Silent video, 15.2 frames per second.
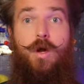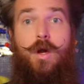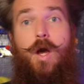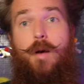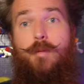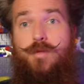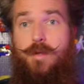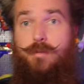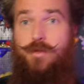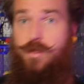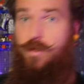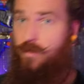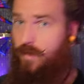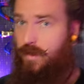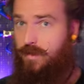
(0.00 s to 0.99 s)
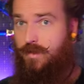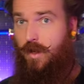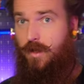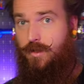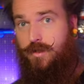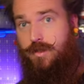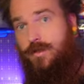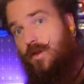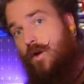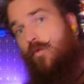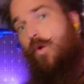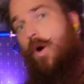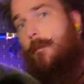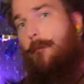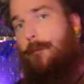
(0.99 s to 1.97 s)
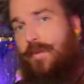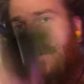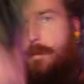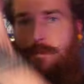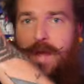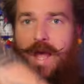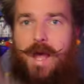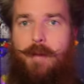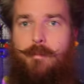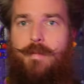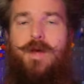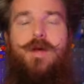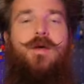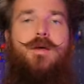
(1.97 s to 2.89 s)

comes up to you, this guy just needs to go, whoa, bam.